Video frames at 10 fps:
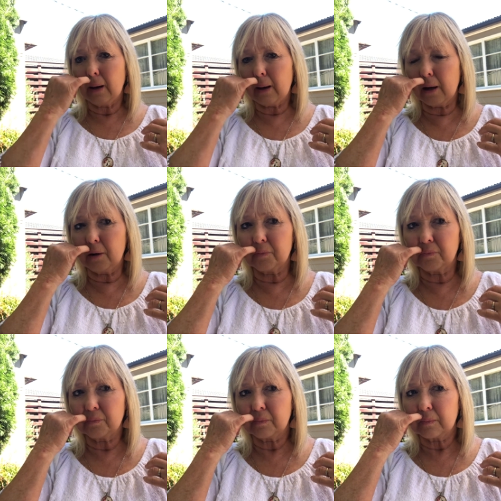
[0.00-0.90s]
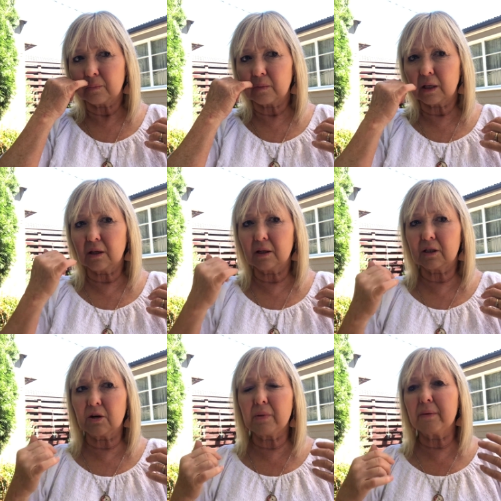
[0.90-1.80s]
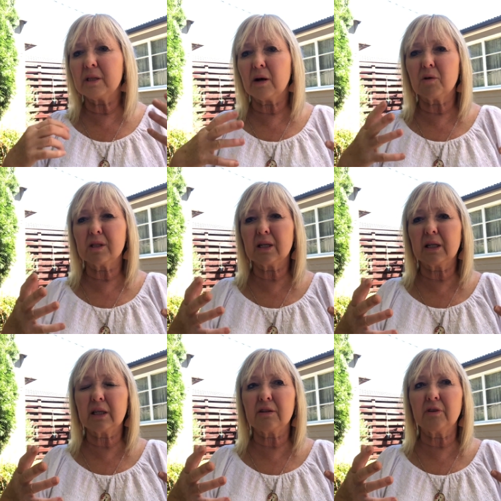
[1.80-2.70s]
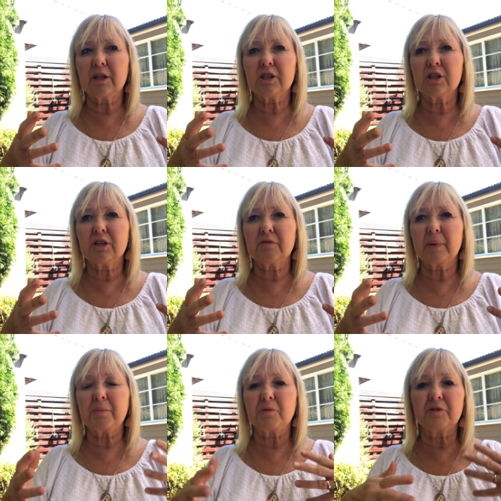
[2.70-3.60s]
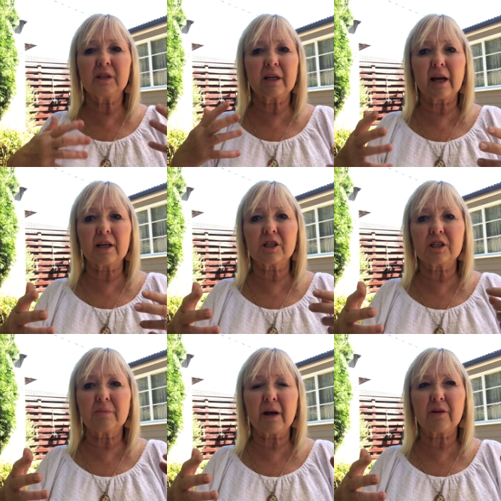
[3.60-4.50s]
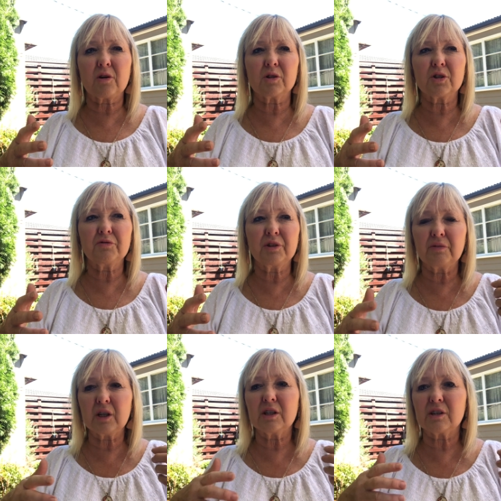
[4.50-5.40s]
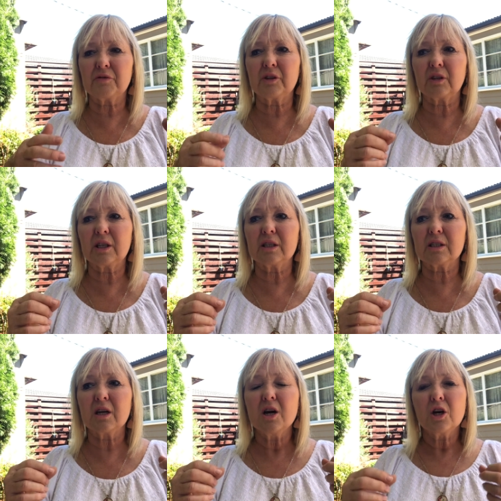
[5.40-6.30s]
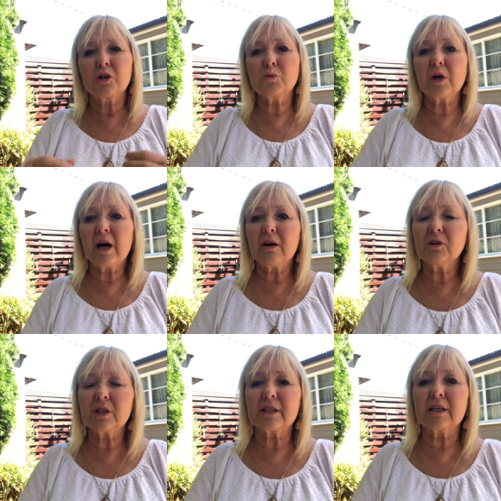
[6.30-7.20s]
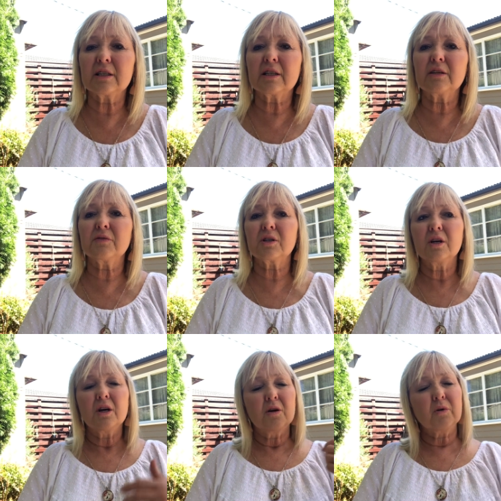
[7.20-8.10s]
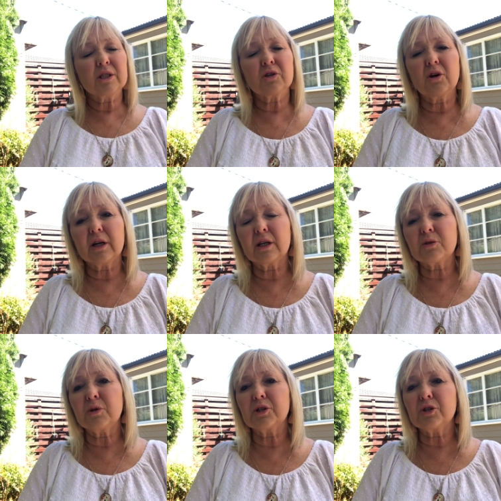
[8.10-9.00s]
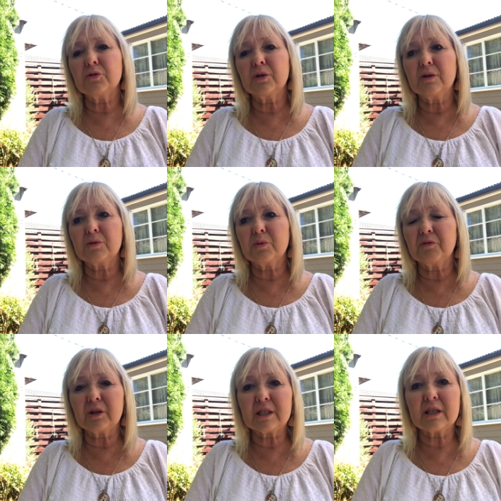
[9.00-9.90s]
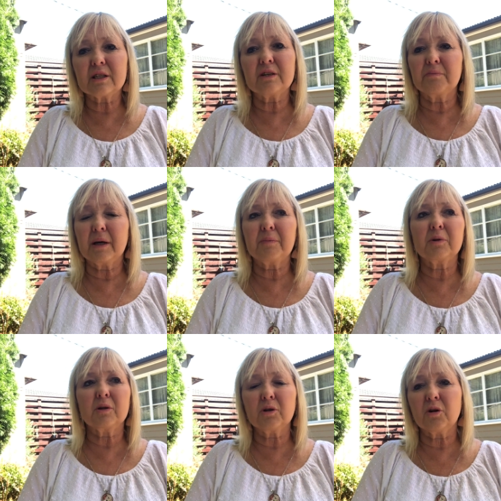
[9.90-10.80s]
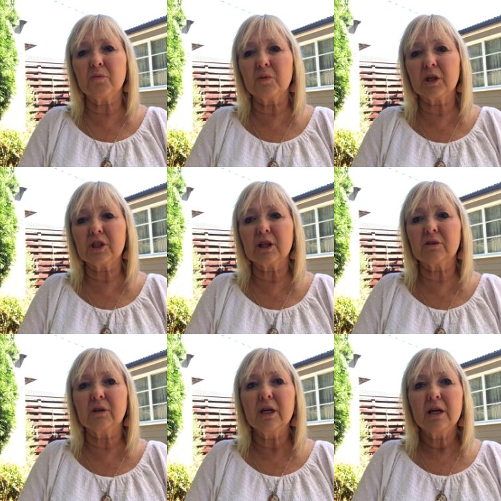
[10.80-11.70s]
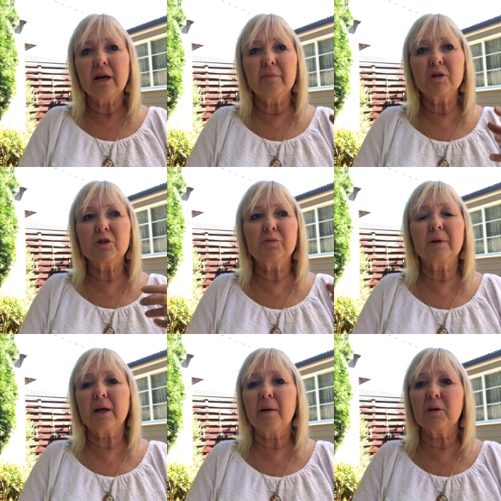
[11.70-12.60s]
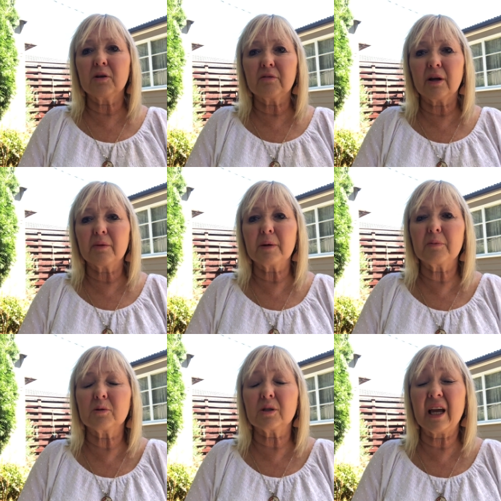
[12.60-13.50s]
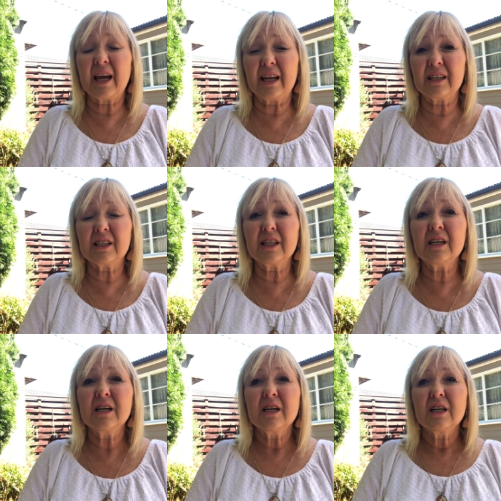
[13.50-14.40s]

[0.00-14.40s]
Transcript: um, so maybe that was a collective energy of people feeling anxious about the cost of living and different things because we are a lot of sensitives we're psychics we're intuitives we're very sensitive people a lot on my channel and we do pick up a lot of other people's energy